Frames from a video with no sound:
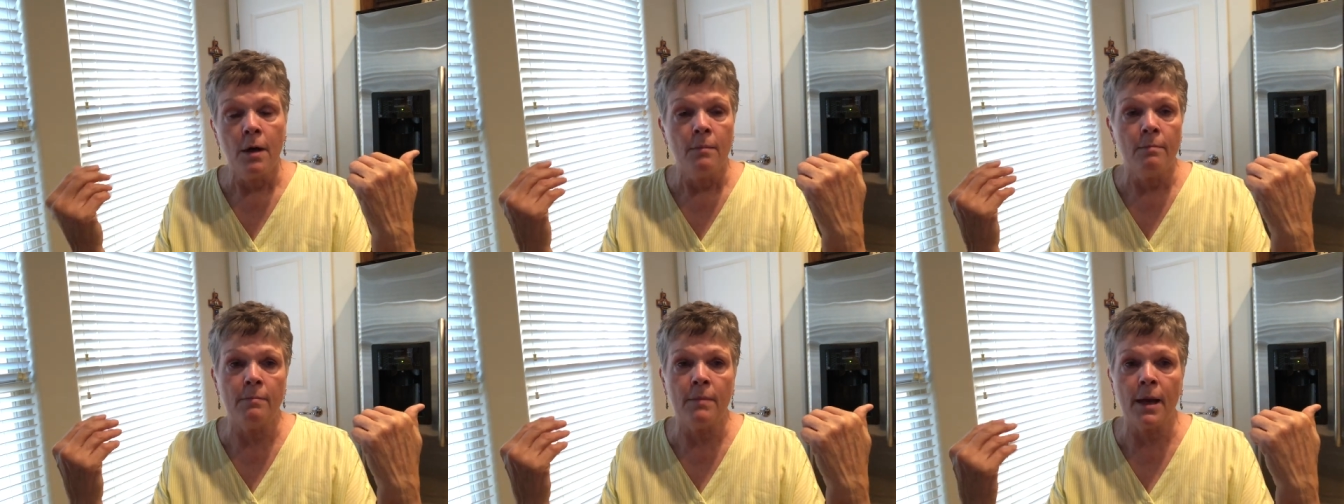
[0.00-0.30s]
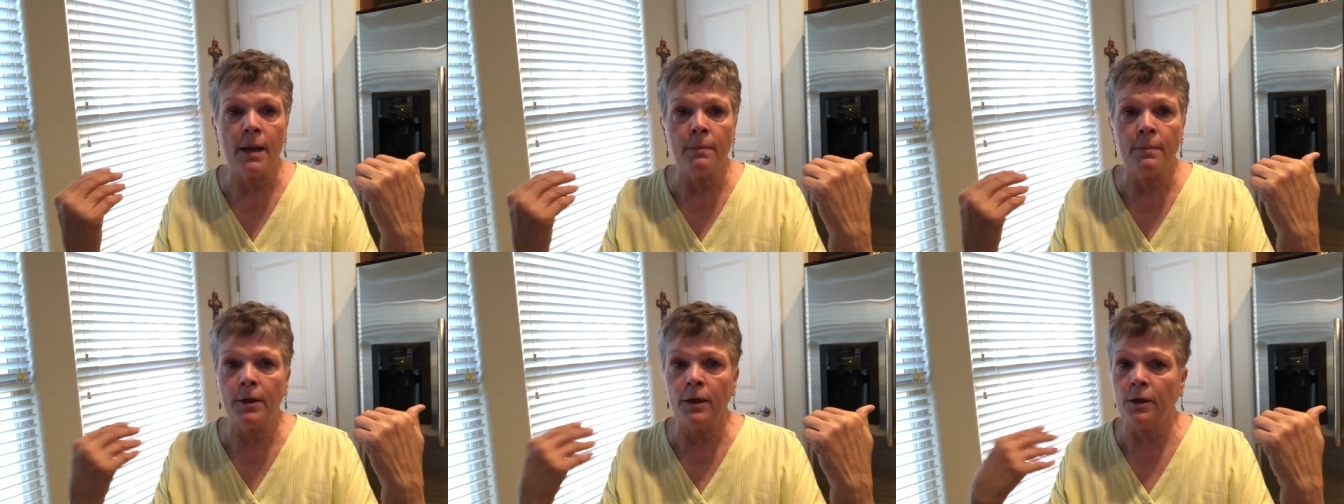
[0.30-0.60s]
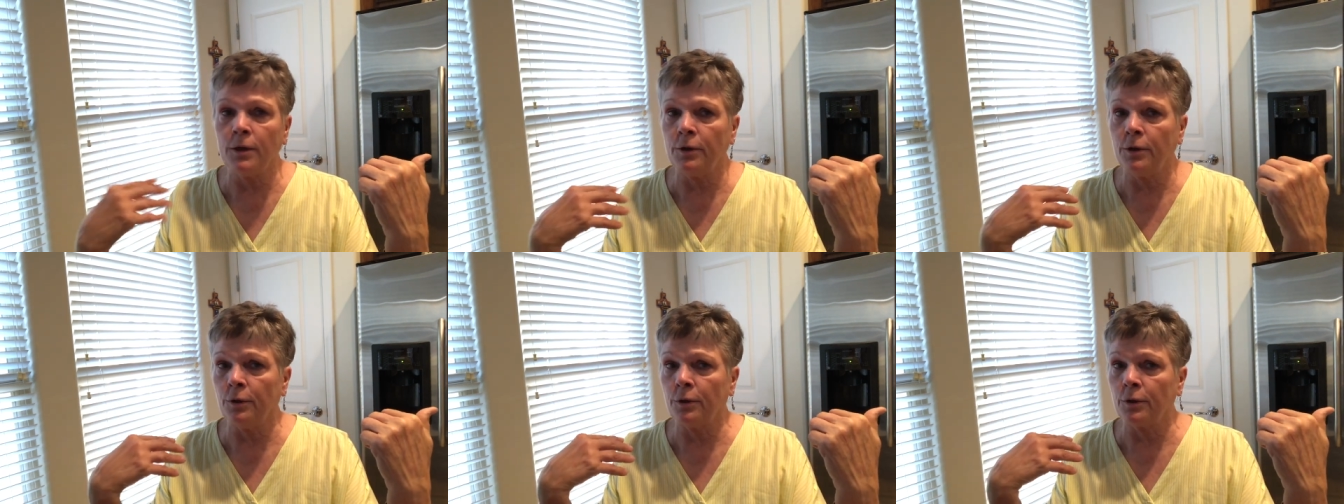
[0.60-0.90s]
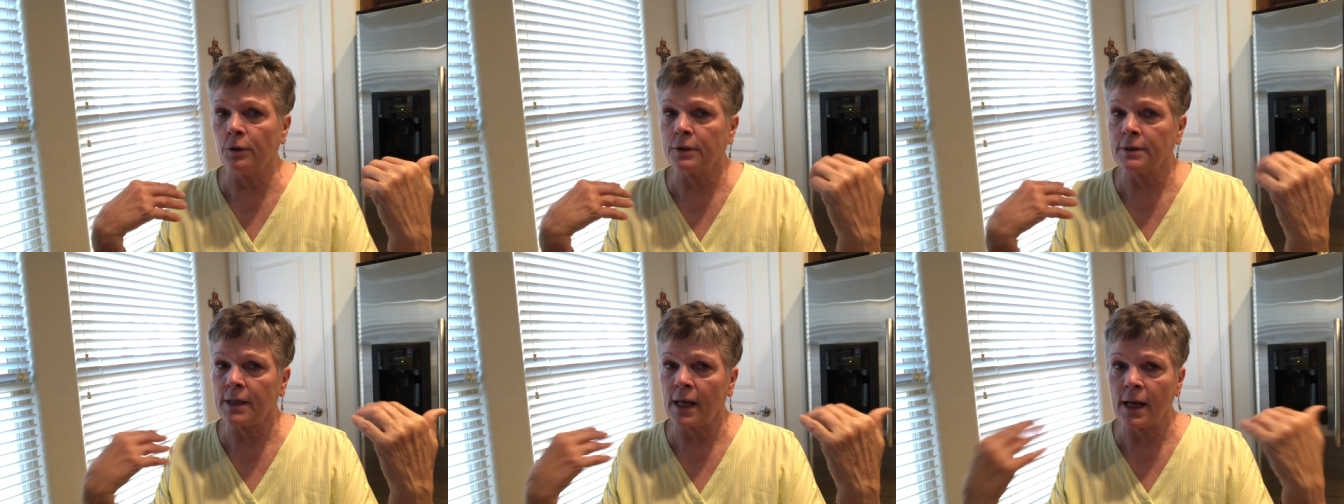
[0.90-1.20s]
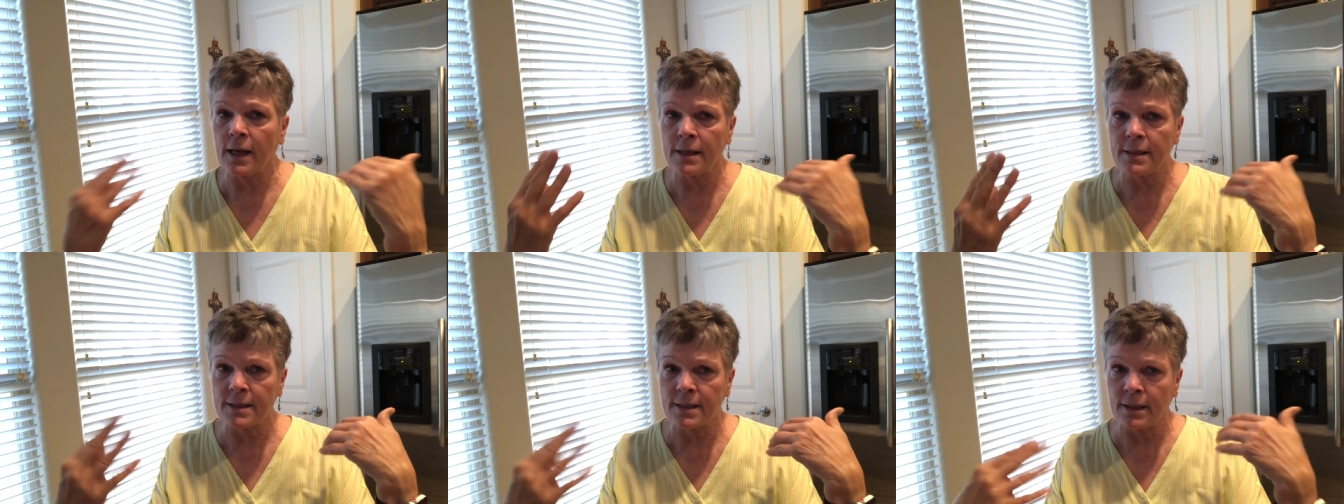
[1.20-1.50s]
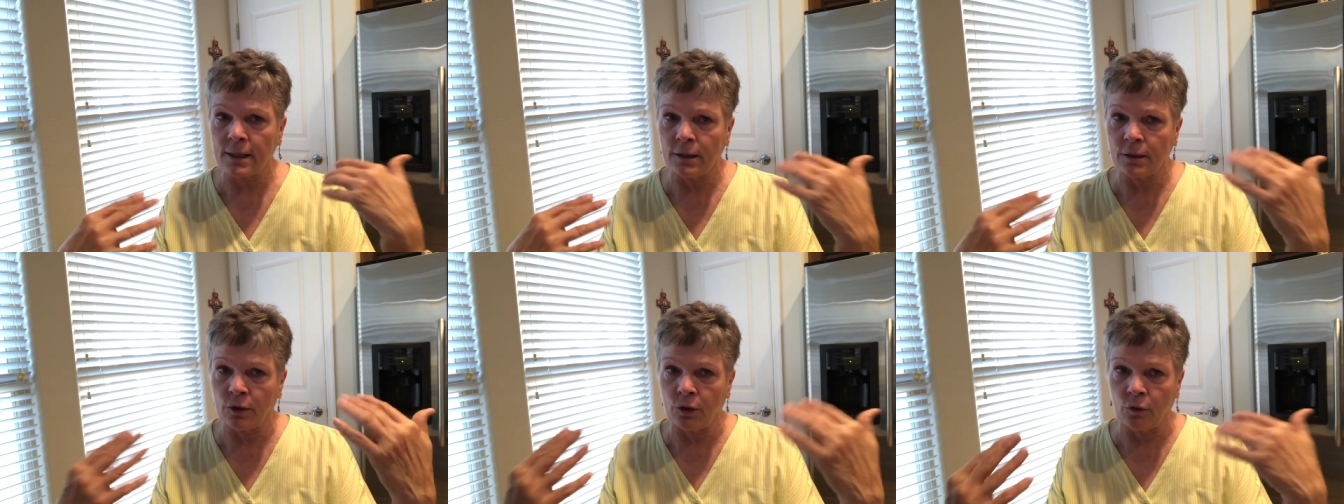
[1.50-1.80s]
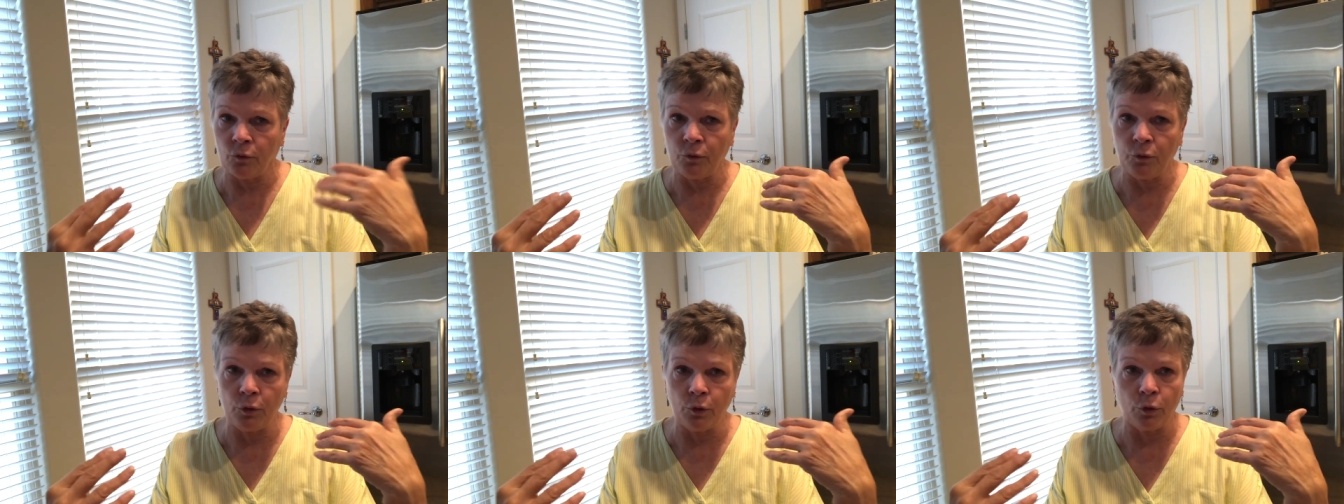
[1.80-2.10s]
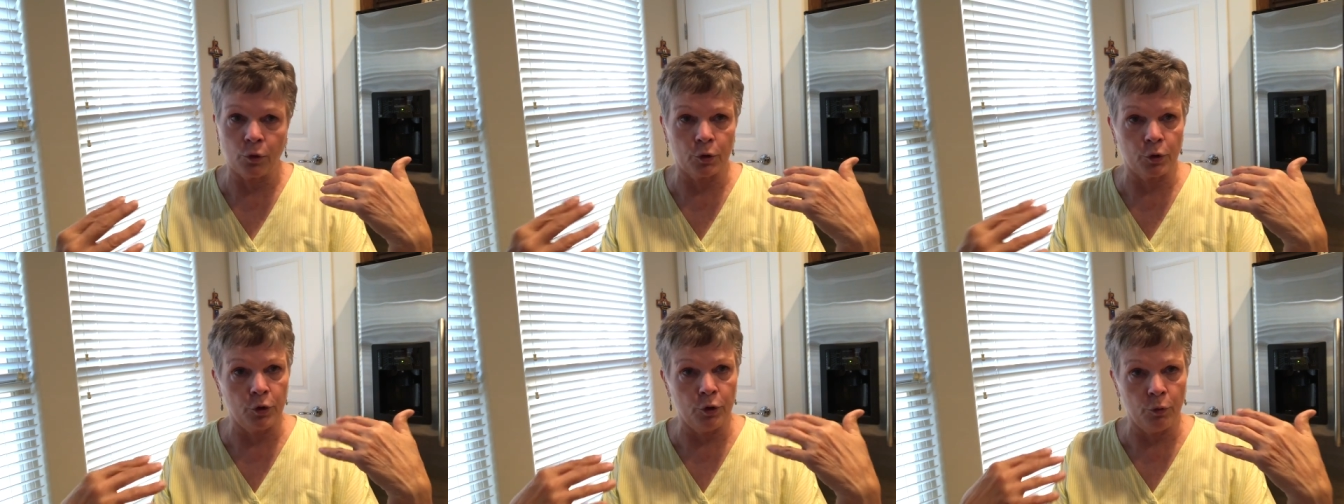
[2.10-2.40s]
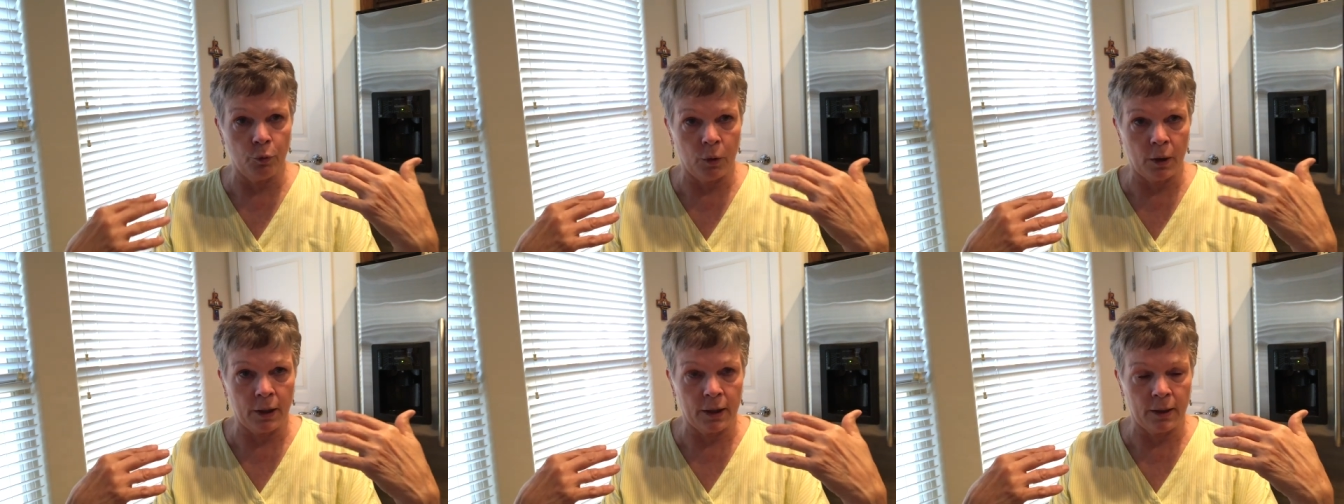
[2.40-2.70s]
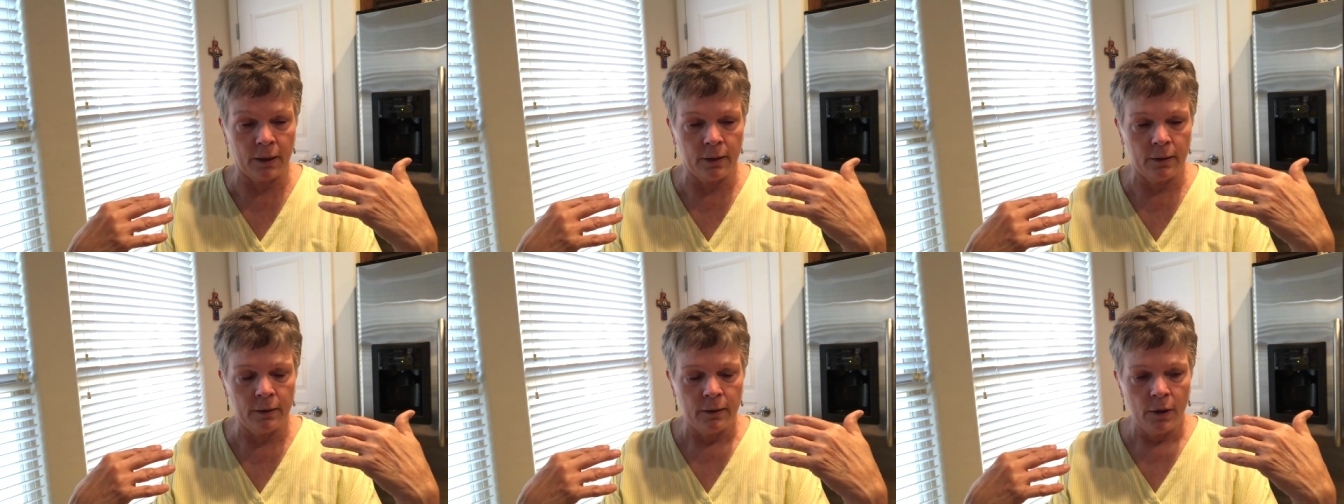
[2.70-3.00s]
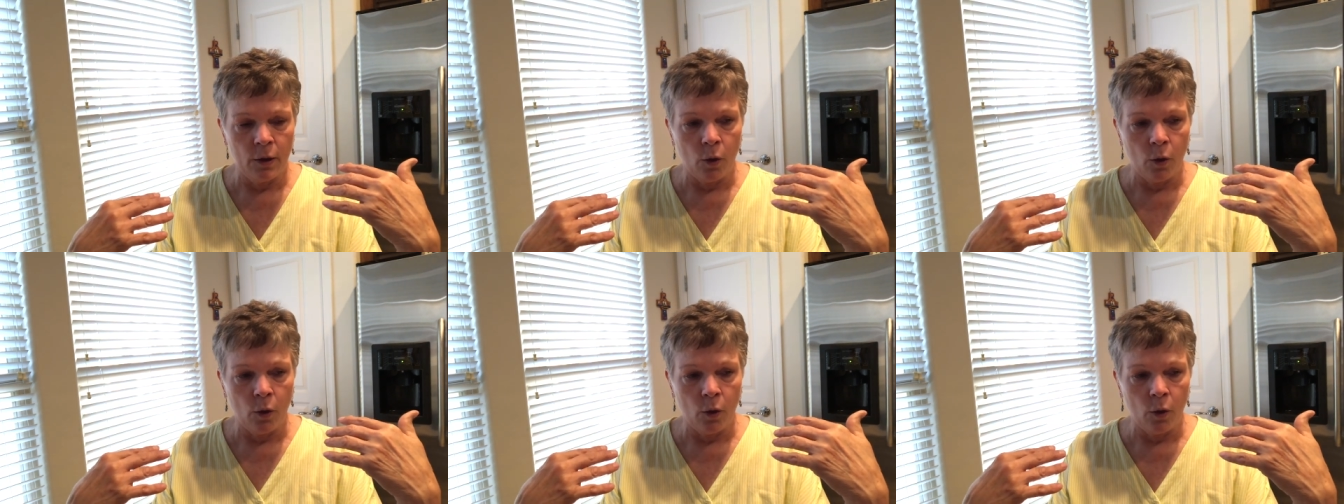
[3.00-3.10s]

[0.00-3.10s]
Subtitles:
maybe your tank's getting a little full, or you wanna